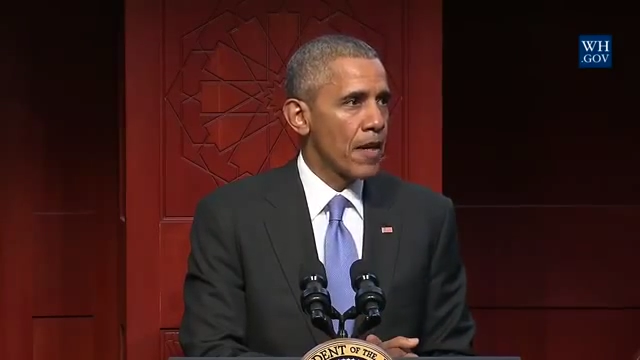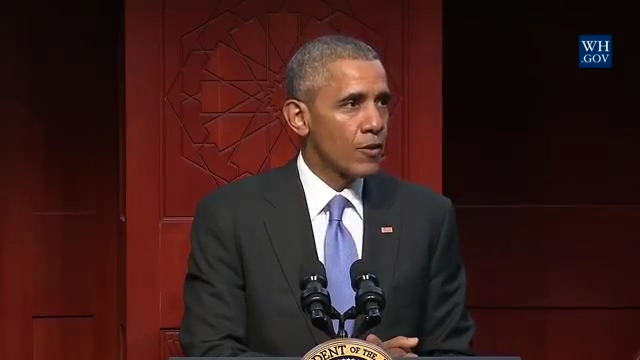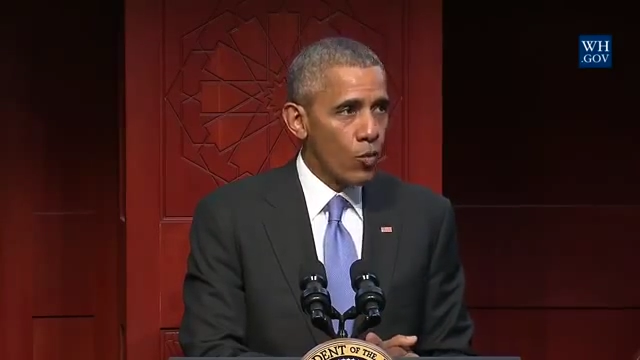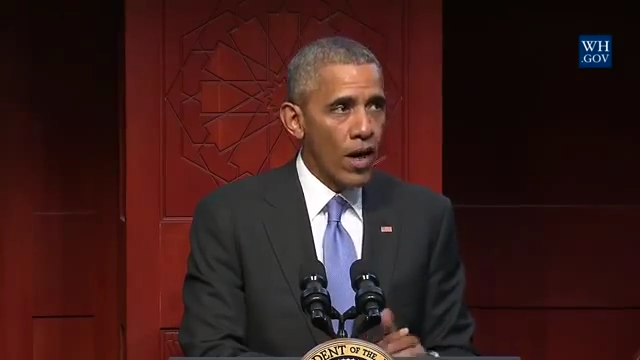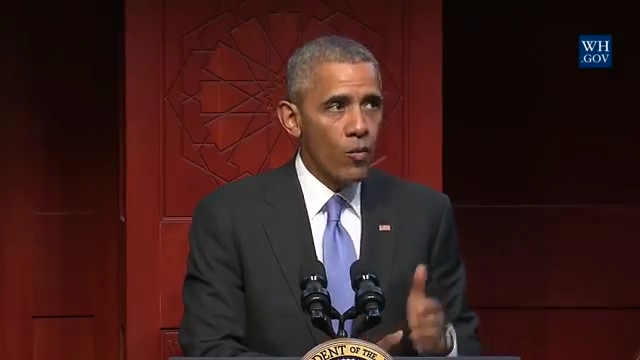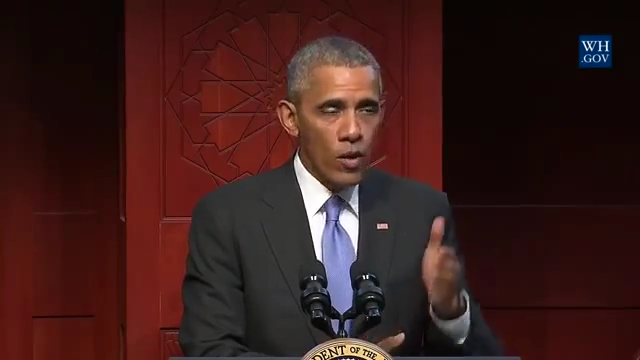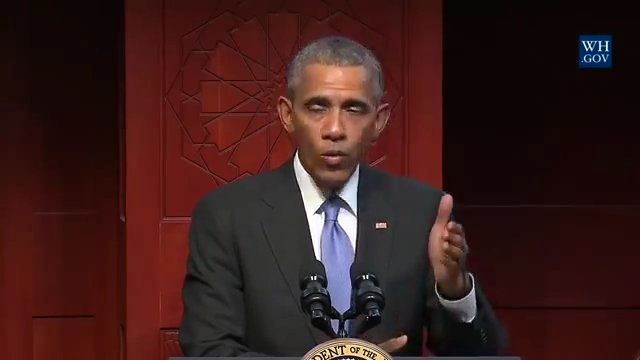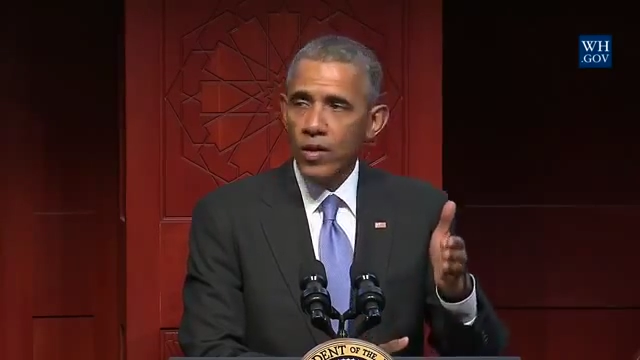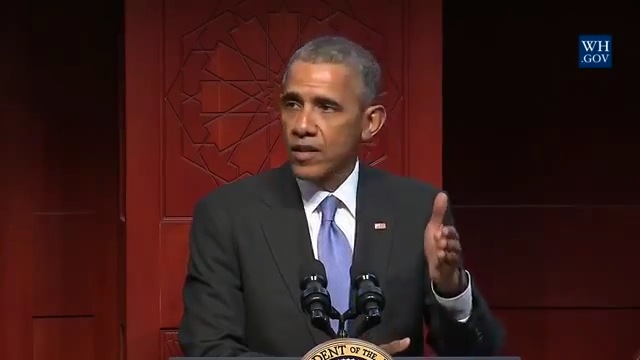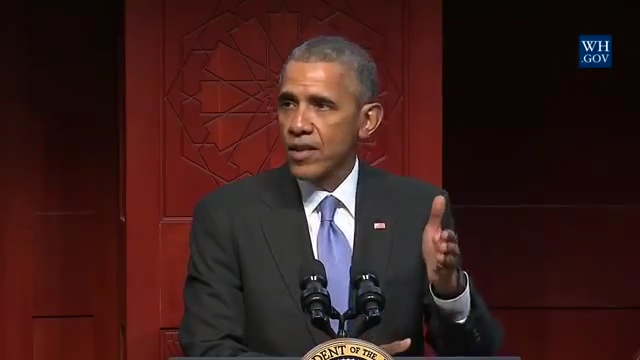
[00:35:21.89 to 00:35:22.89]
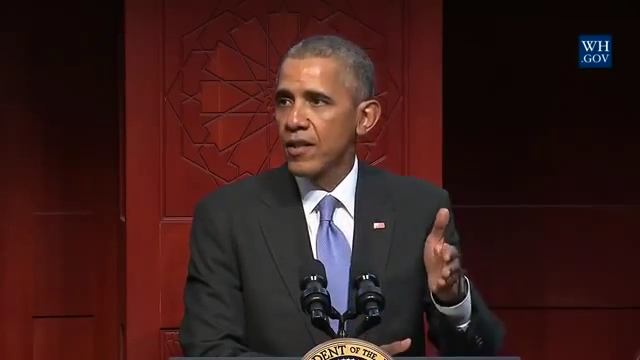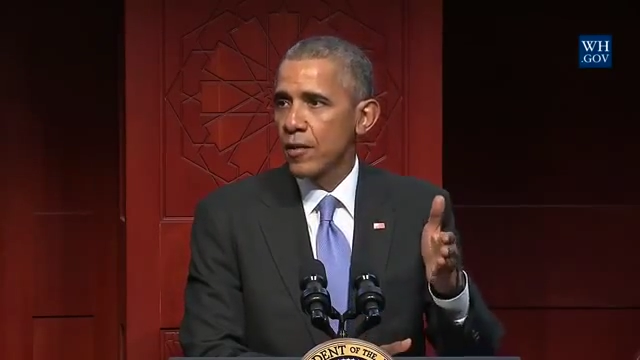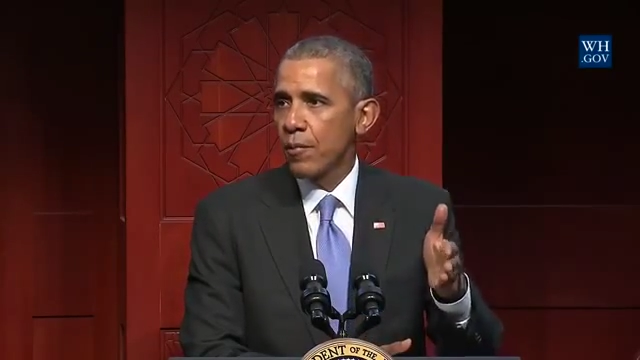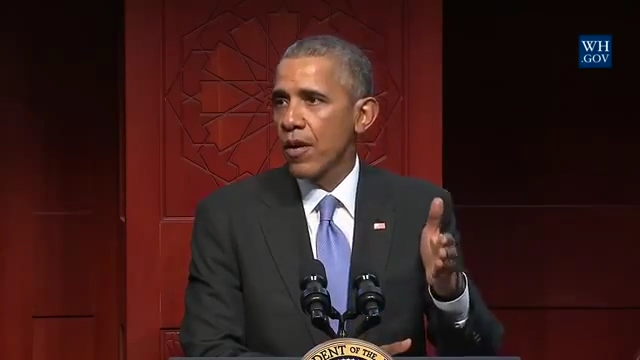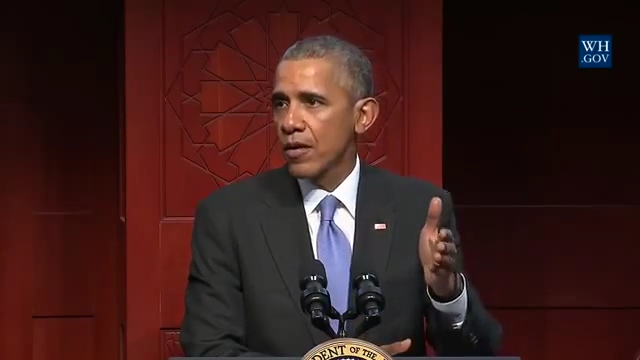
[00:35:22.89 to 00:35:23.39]
It's why we will continue
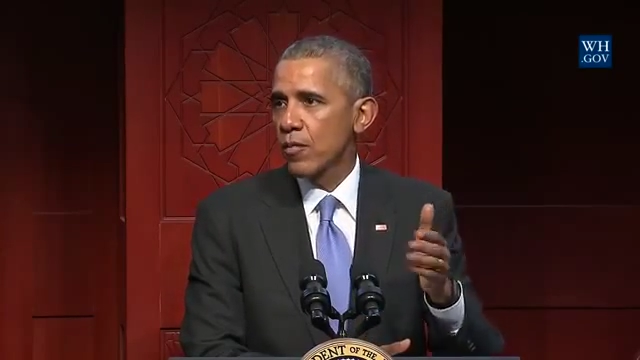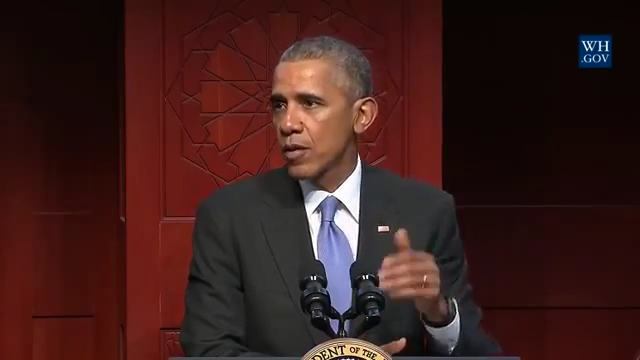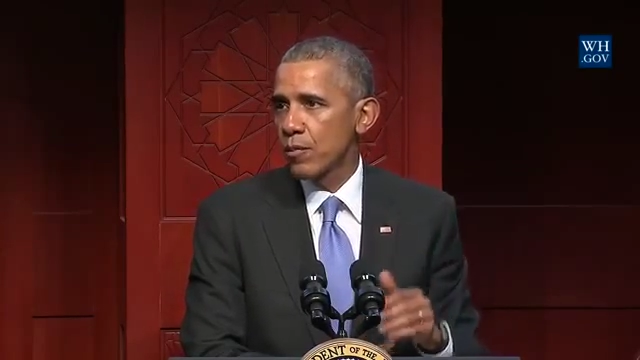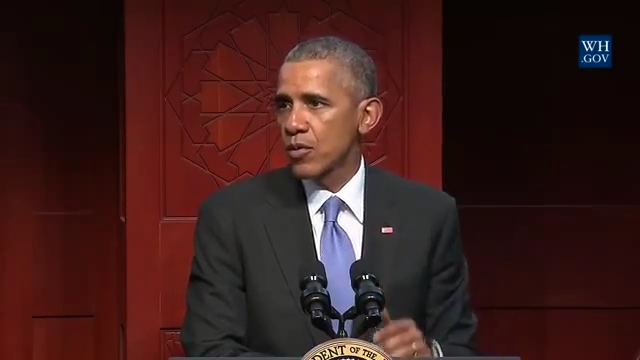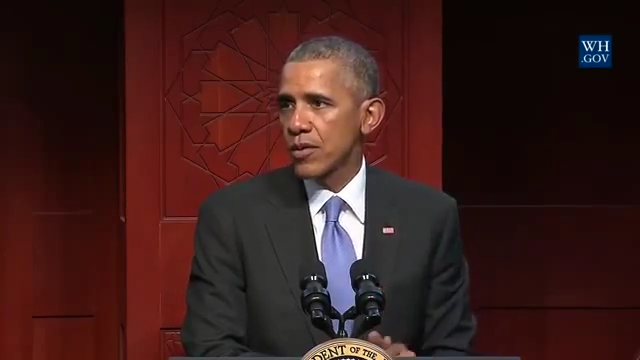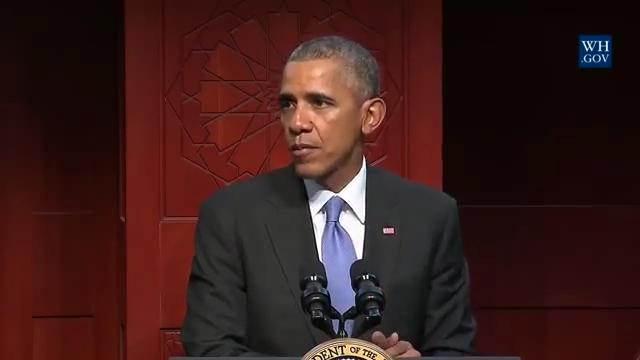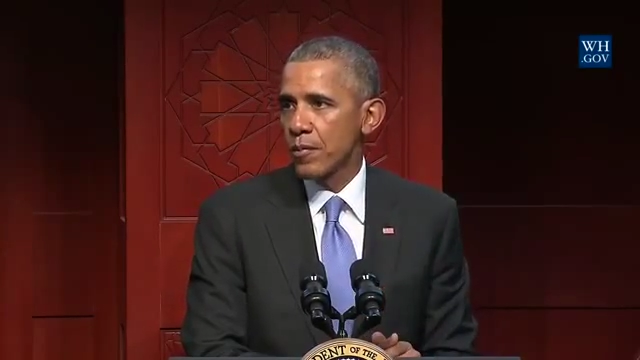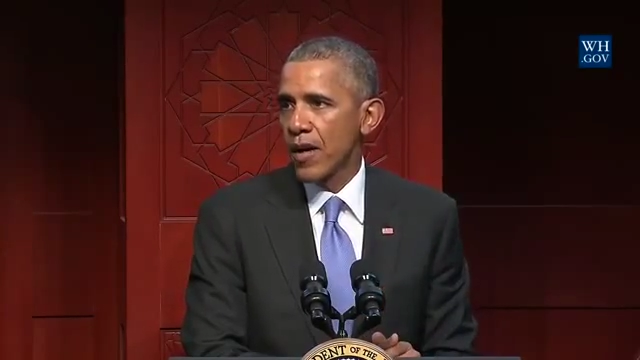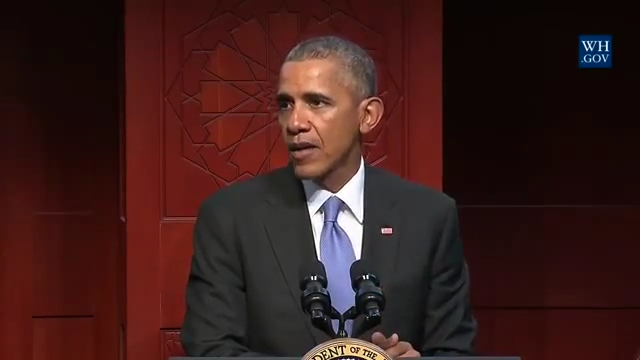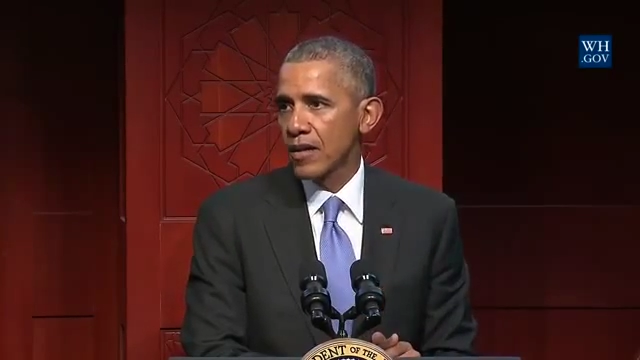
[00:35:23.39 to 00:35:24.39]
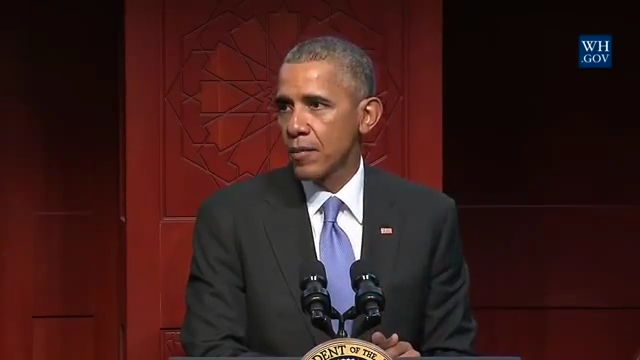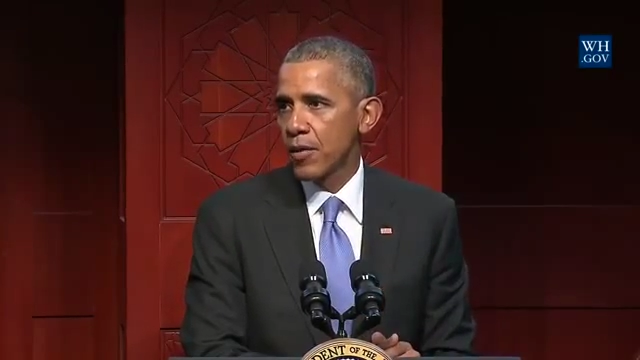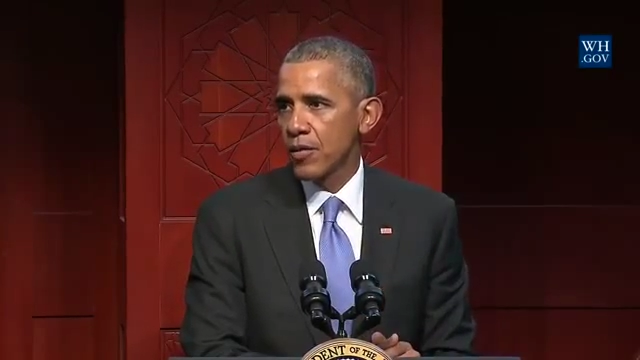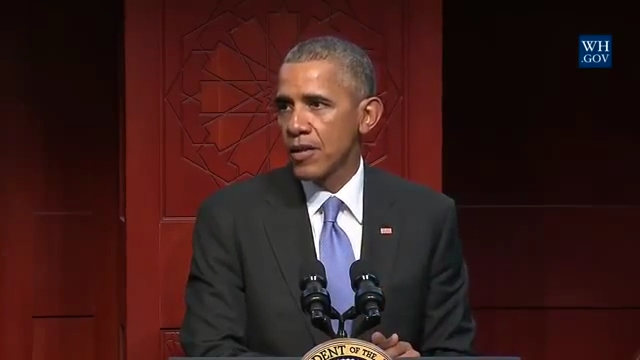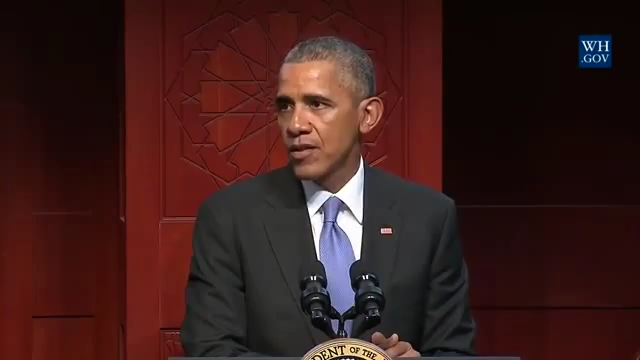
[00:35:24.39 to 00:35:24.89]
to partner with Muslim American
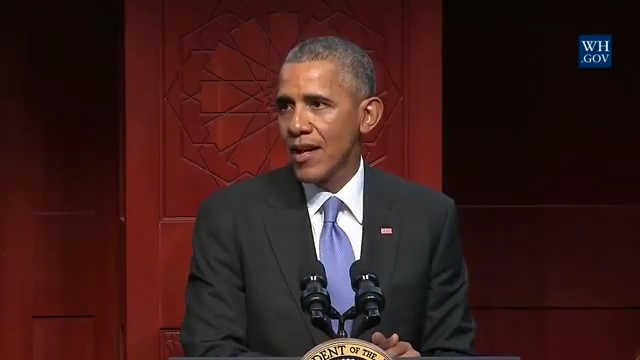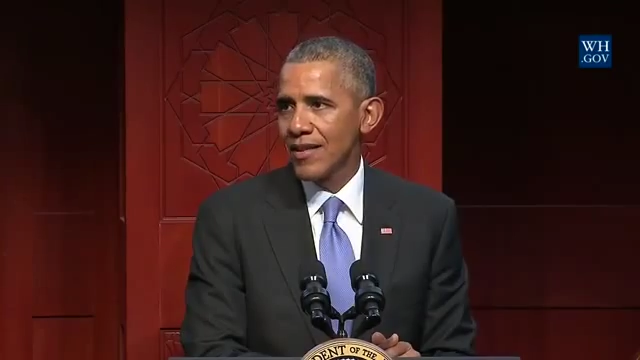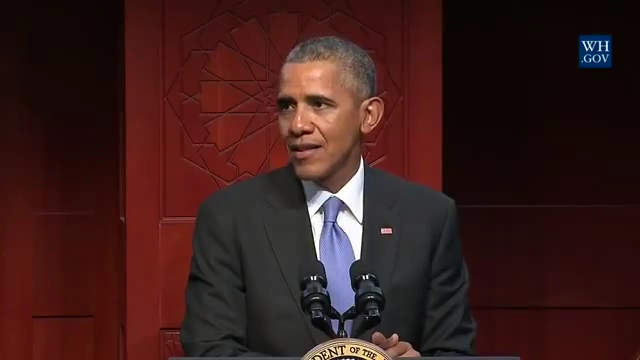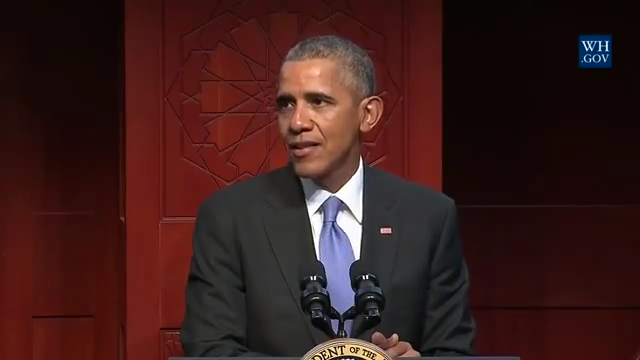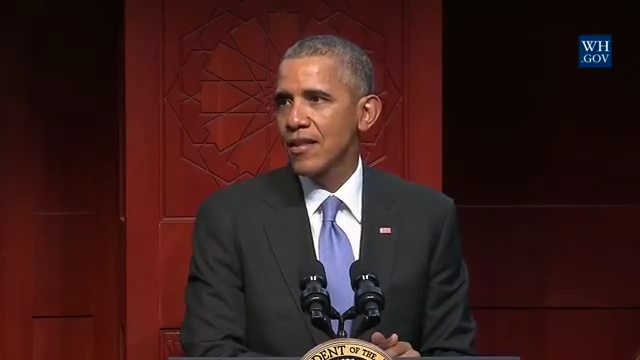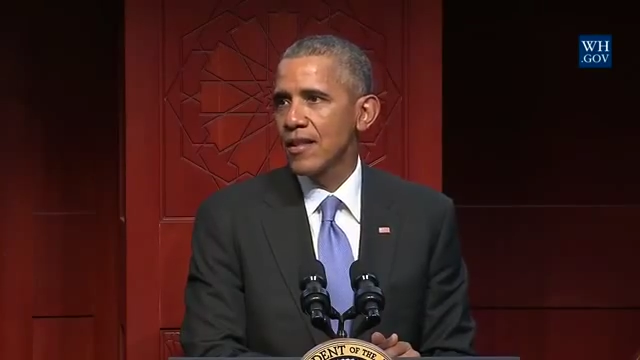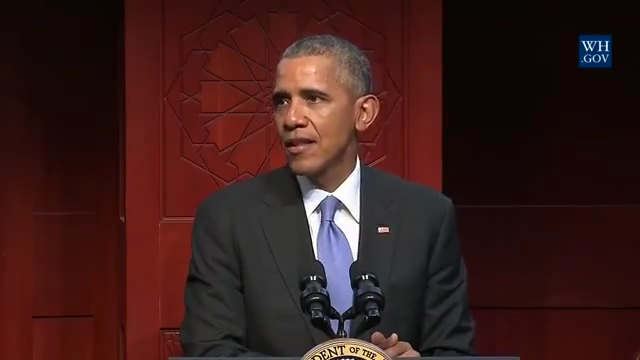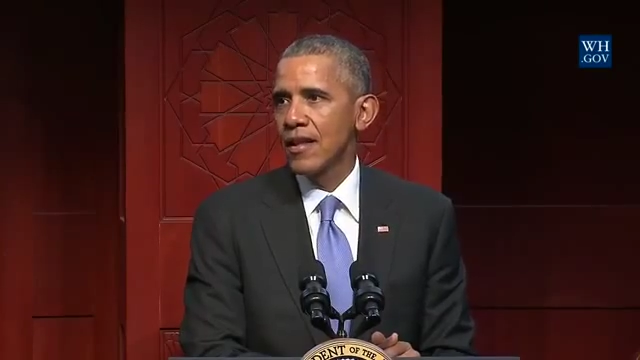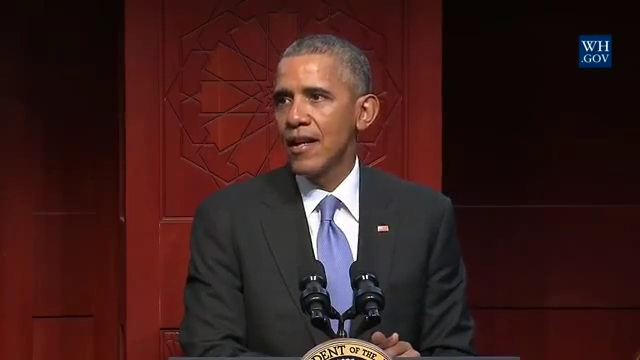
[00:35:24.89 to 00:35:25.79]
communities, not just to